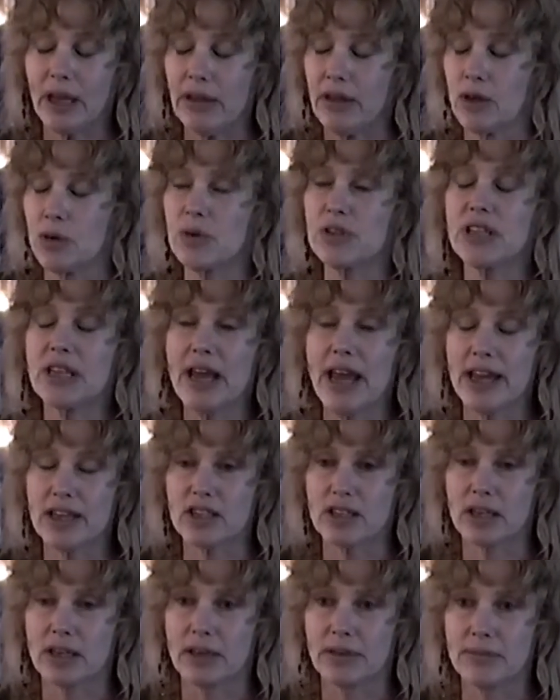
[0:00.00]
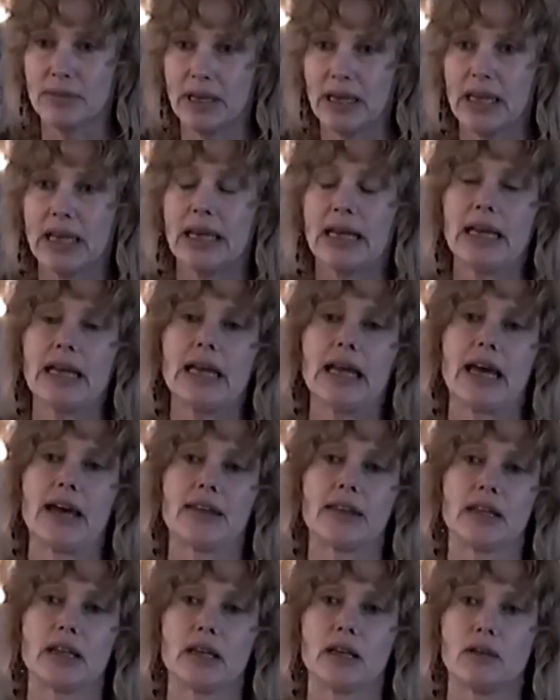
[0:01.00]
There was an accident,
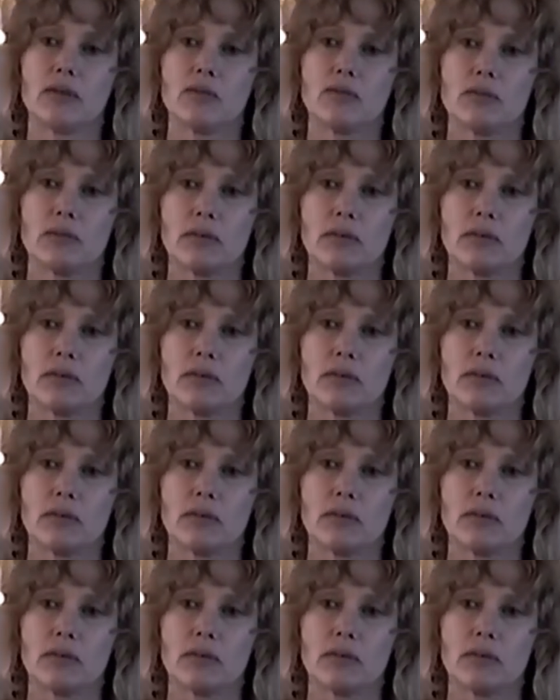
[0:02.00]
and the